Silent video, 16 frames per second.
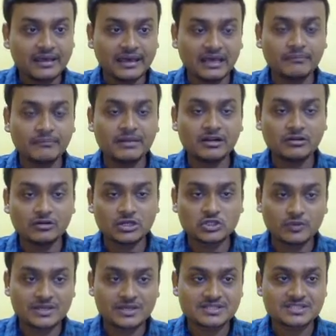
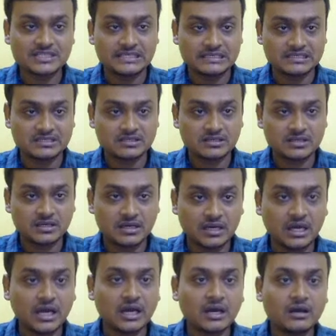Albatross was killed
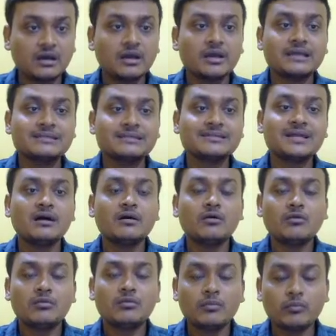in
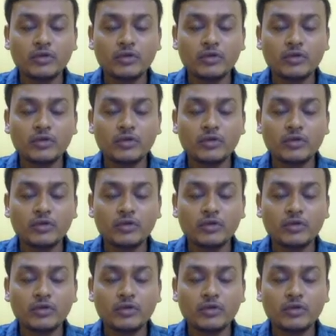the